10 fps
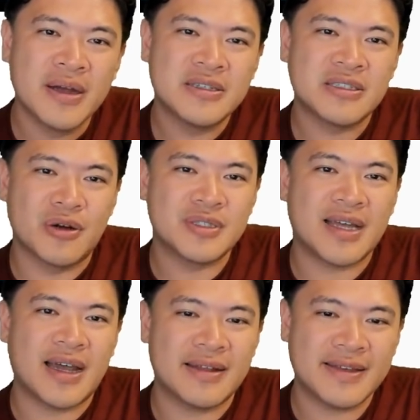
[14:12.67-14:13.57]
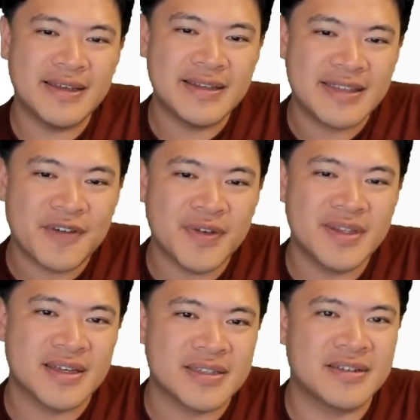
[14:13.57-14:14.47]
shows that he definitely
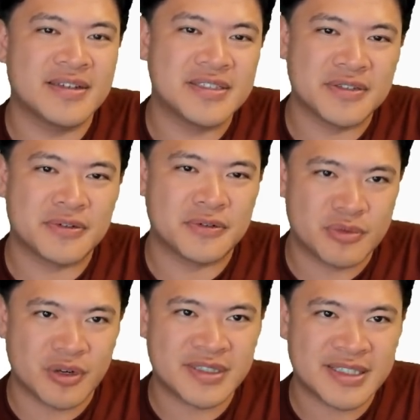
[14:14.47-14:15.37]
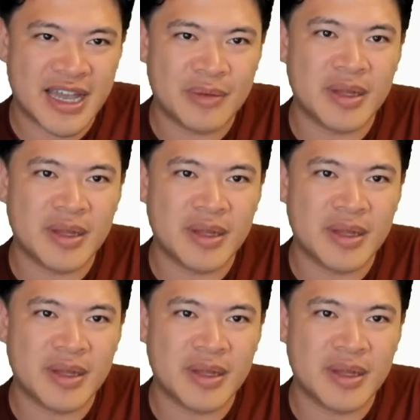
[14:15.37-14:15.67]
doesn't consider crypto a scam,